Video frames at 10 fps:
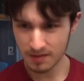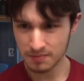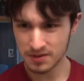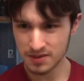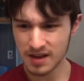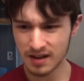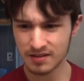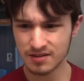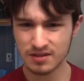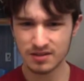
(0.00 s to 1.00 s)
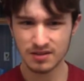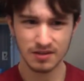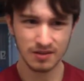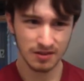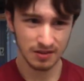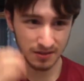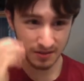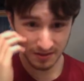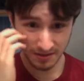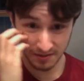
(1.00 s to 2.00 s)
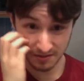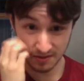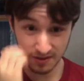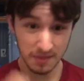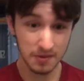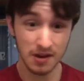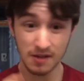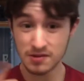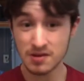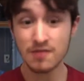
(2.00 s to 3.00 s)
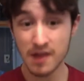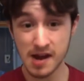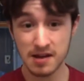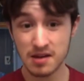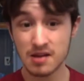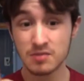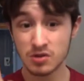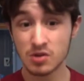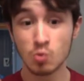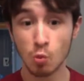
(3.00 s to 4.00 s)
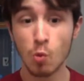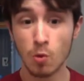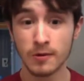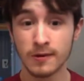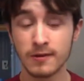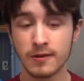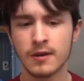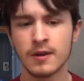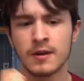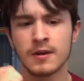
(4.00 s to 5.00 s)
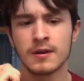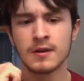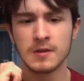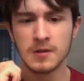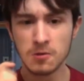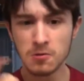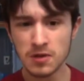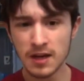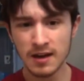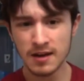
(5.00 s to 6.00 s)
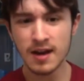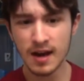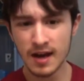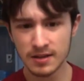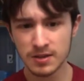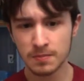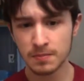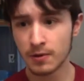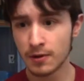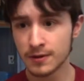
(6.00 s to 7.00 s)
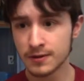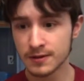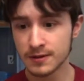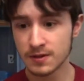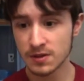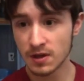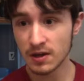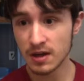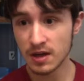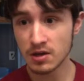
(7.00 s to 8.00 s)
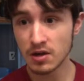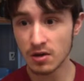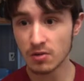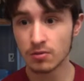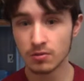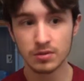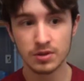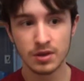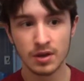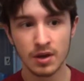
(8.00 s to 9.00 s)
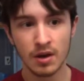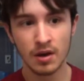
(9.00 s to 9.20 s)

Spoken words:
And besides, like, I'm going to have to give At Games this warning. You cannot put Sonic and Knuckles